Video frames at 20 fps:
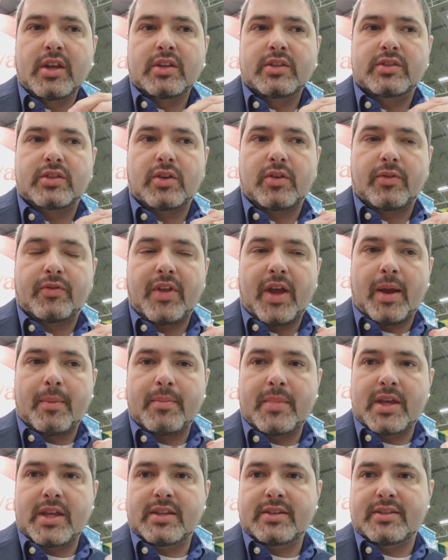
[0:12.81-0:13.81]
So if that
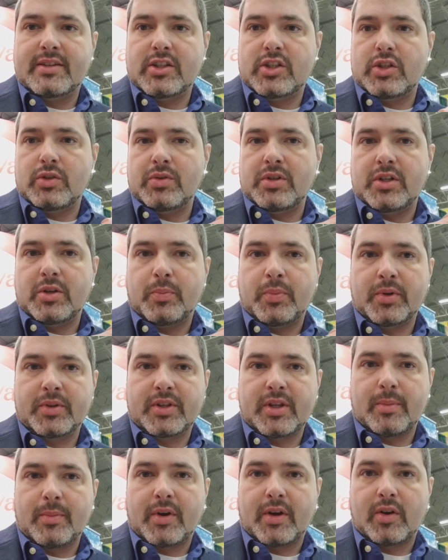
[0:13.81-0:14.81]
means that you need to
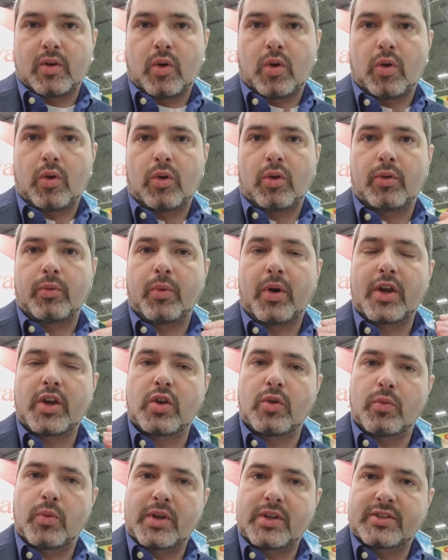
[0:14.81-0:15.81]
put them on hold while
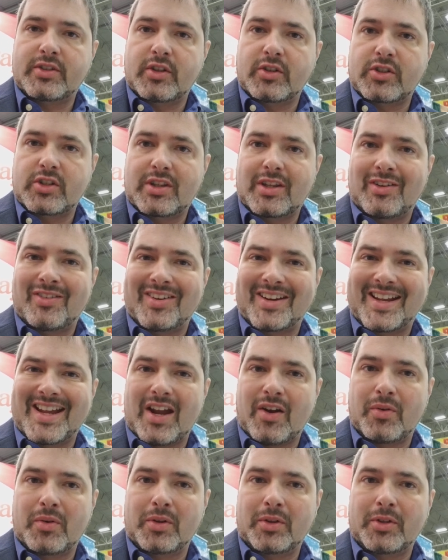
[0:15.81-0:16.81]
you research their
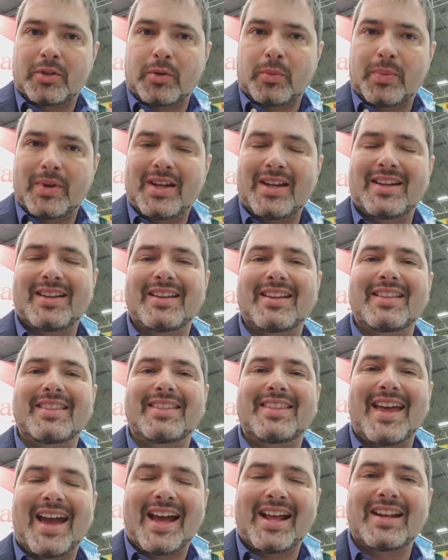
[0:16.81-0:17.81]
account a little bit,
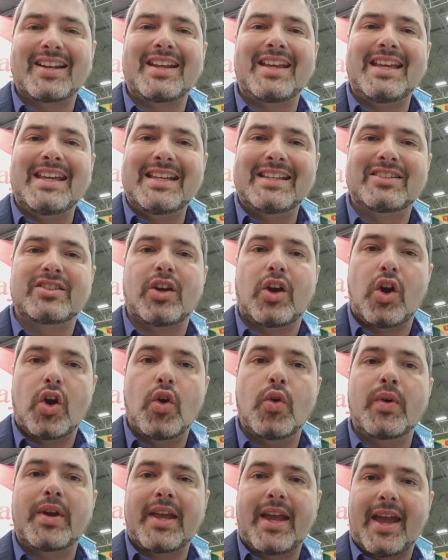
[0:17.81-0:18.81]
that is
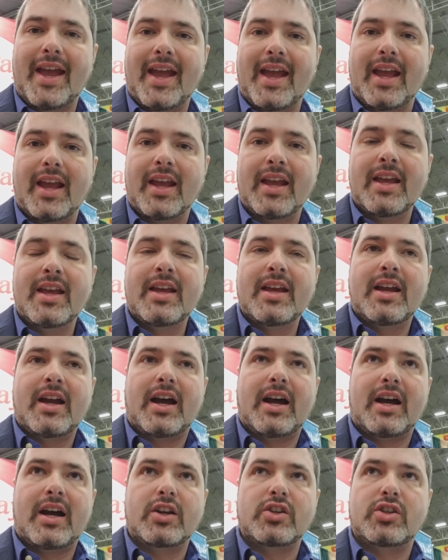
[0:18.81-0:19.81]
okay.
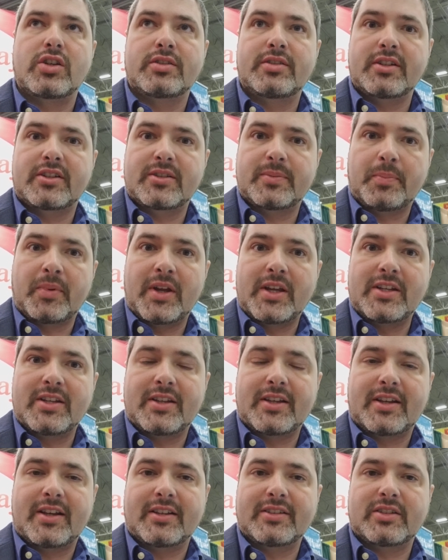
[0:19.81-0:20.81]
Uh, just explain to
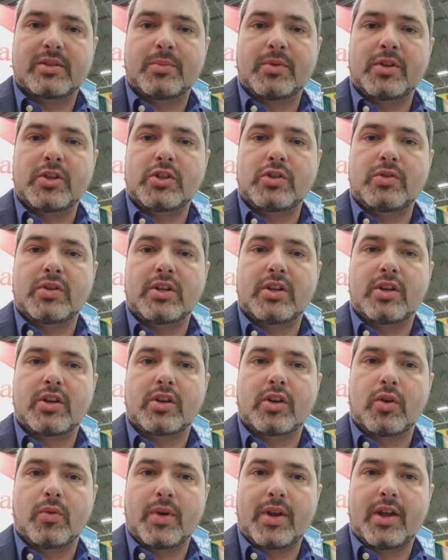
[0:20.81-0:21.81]
the customer that you need
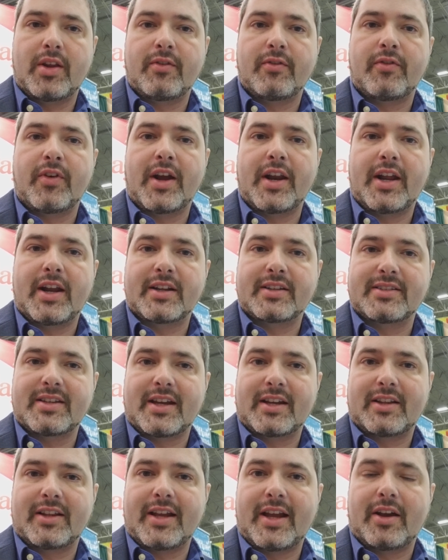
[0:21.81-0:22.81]
to go in, find out
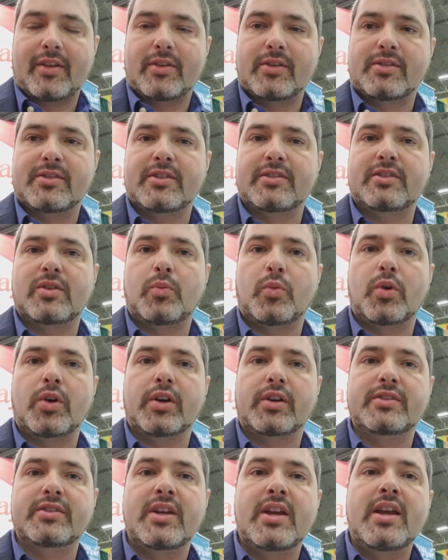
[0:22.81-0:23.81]
exactly how their system
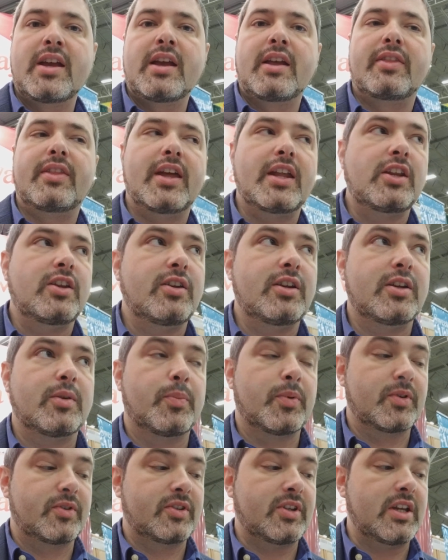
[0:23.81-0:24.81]
works. Then you need to
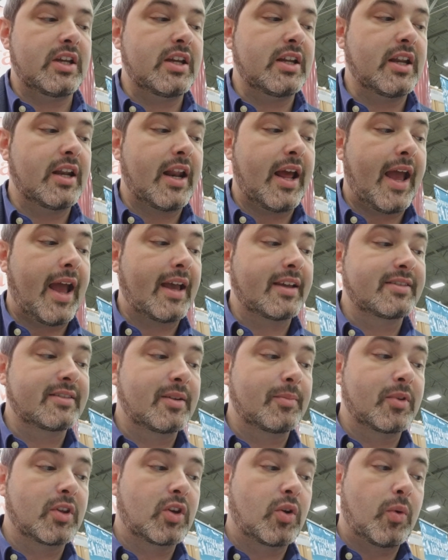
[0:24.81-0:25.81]
proceed and ask
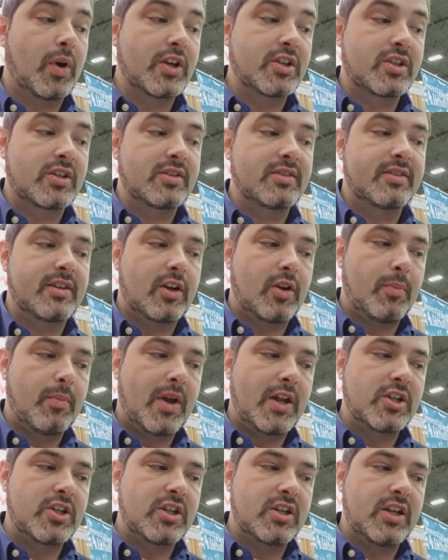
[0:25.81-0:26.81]
some of the questions that are
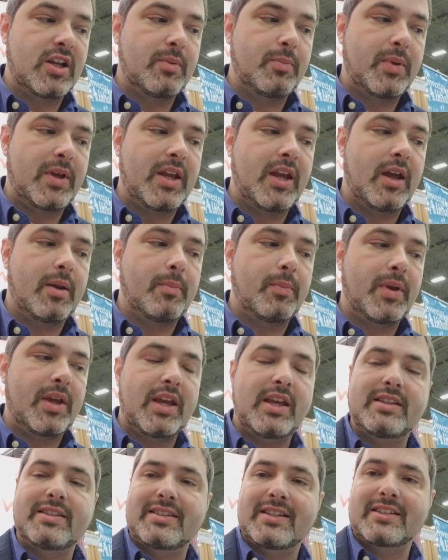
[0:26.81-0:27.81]
mentioned in
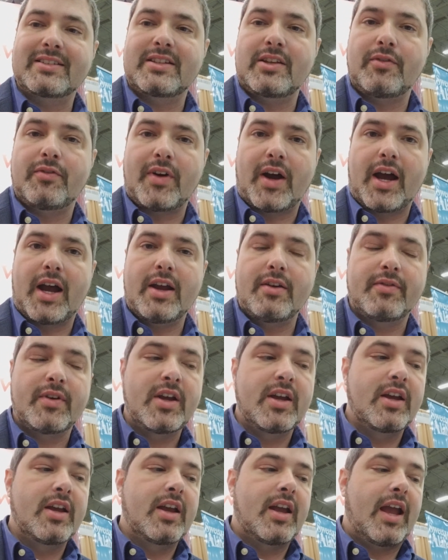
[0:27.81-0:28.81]
PNP 65
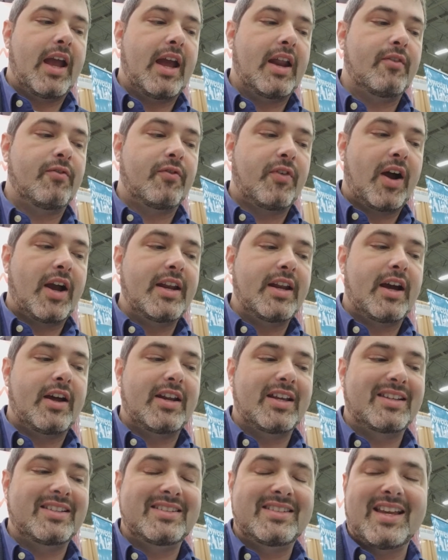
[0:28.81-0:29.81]
and find
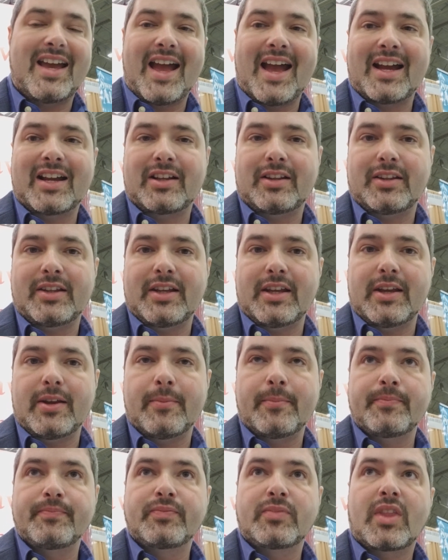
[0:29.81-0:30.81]
out exactly
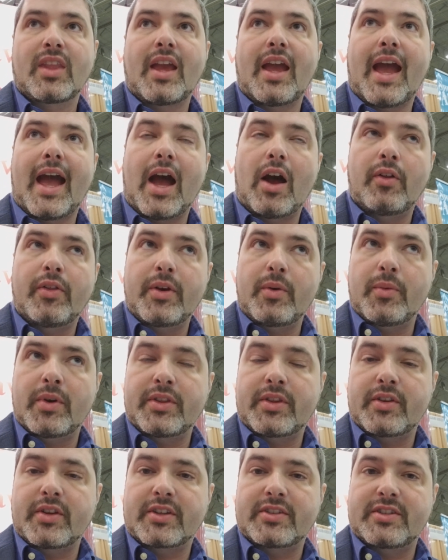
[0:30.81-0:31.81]
how they
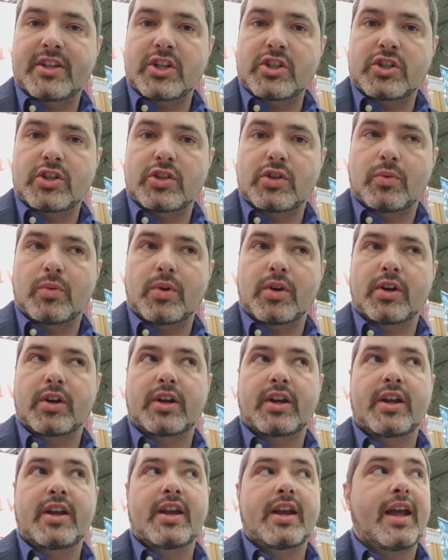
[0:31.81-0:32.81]
want the extension to work,
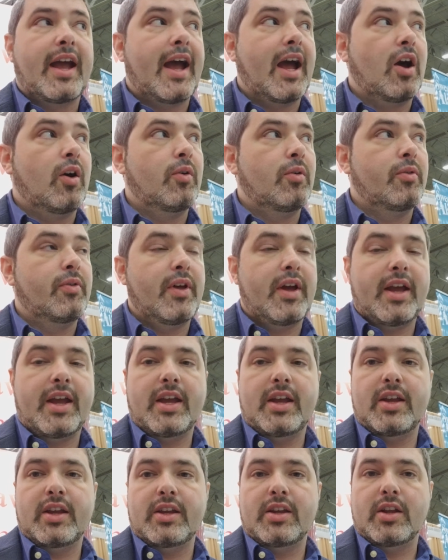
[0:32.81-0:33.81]
how
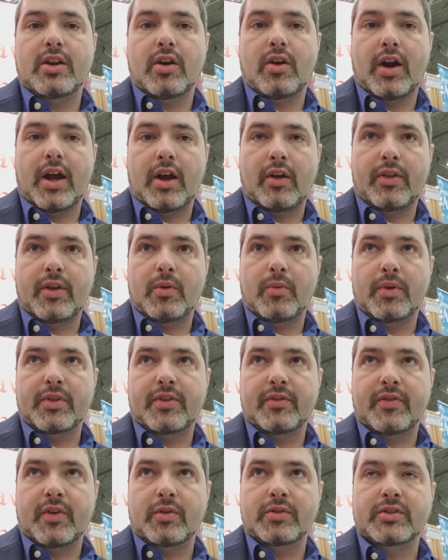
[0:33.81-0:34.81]
they, you know, how they want
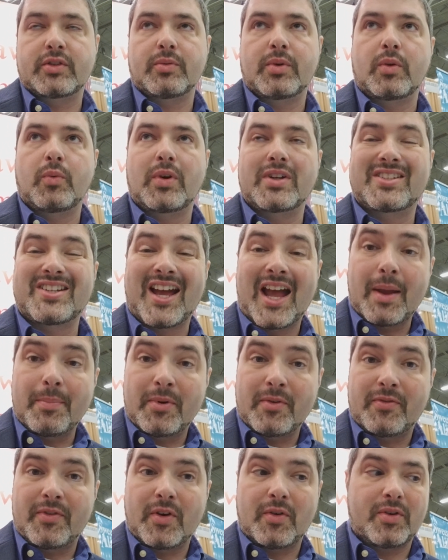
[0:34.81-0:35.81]
the phones to ring, what
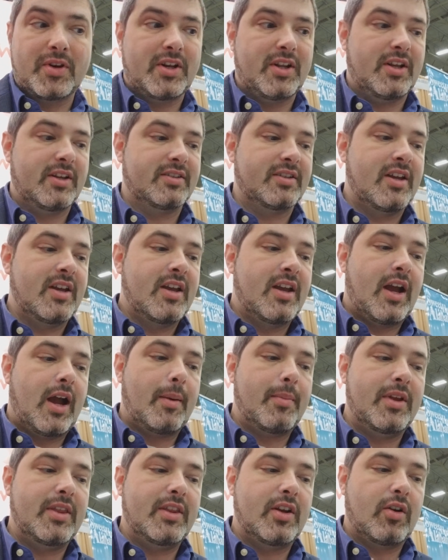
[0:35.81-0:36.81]
type of phone it is.
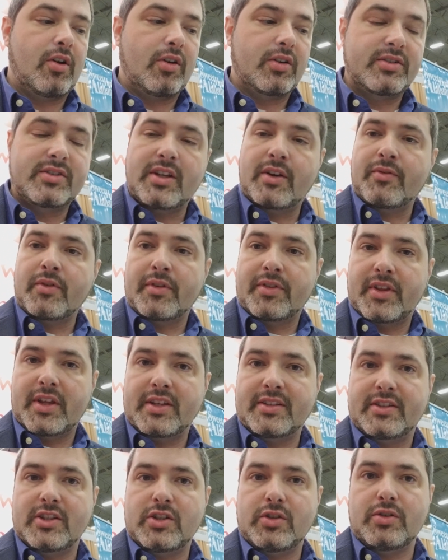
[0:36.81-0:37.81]
I mean, there are several
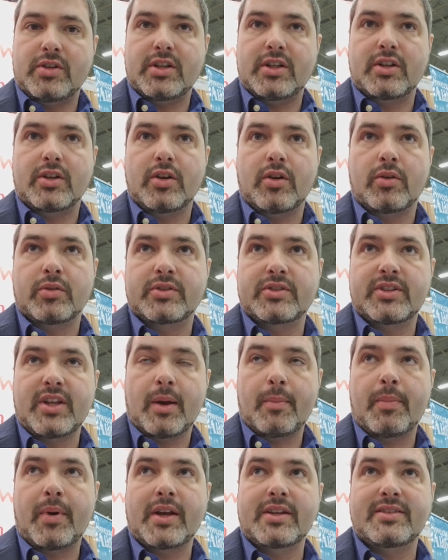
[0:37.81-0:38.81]
things that you need to go
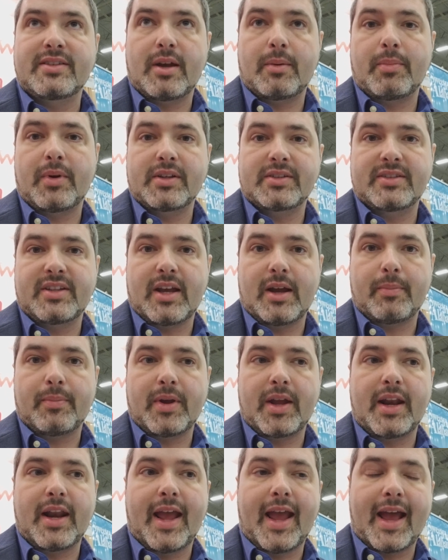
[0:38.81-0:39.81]
step by step by step
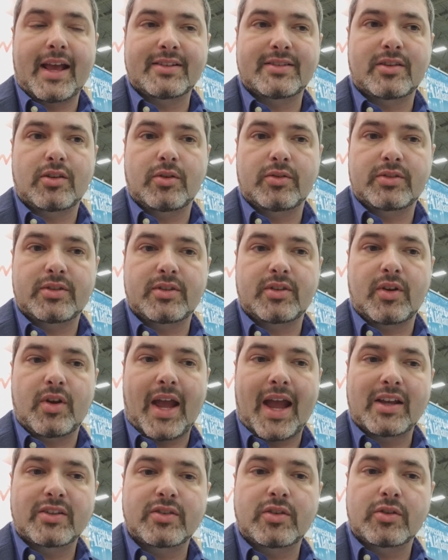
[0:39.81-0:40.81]
and ask those
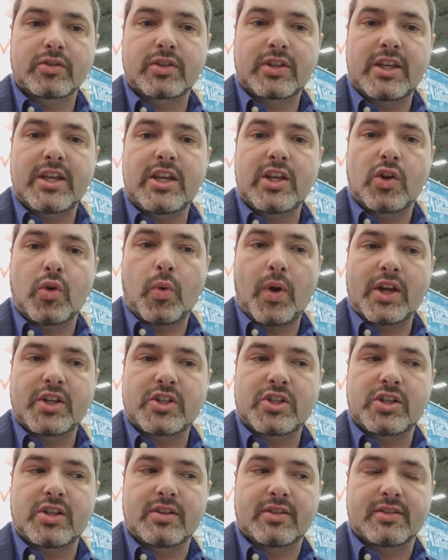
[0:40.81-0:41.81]
ask those key
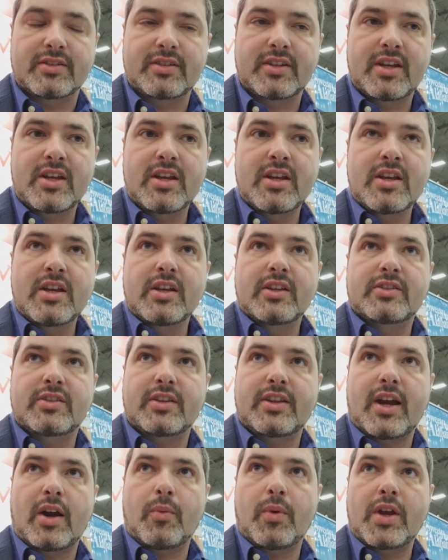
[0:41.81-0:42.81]
questions,
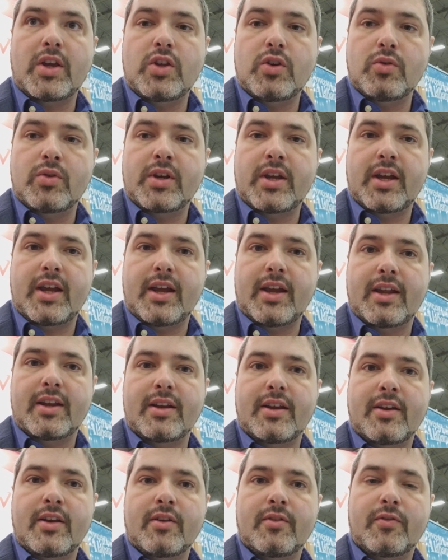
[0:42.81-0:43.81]
so that way you
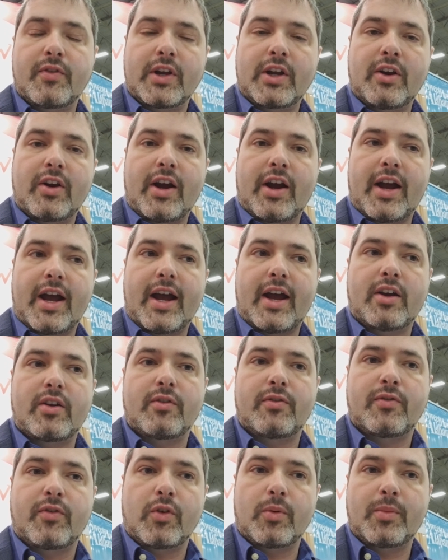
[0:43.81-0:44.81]
can figure out how
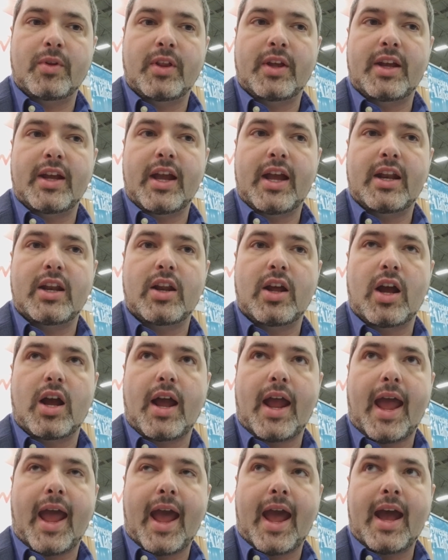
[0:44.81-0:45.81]
to formulate and
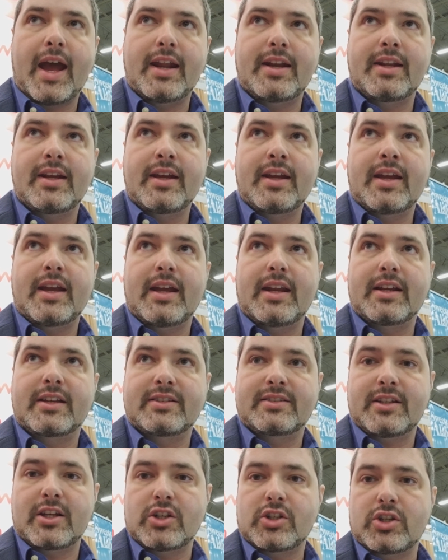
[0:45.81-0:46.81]
add an
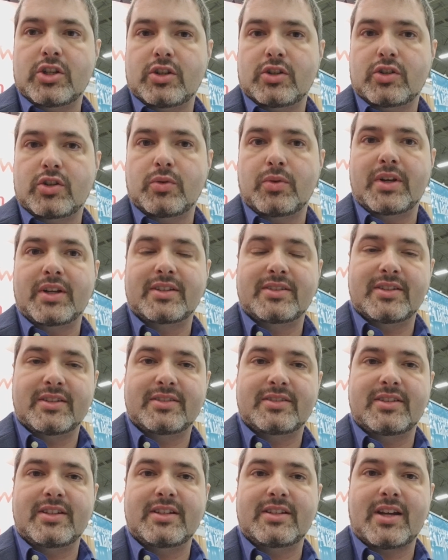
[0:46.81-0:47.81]
extension to an
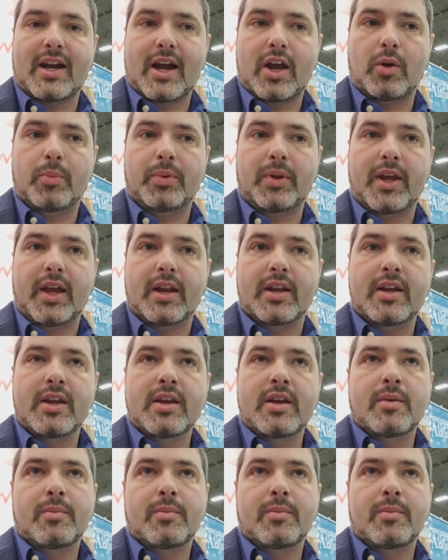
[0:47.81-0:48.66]
existing dial plan.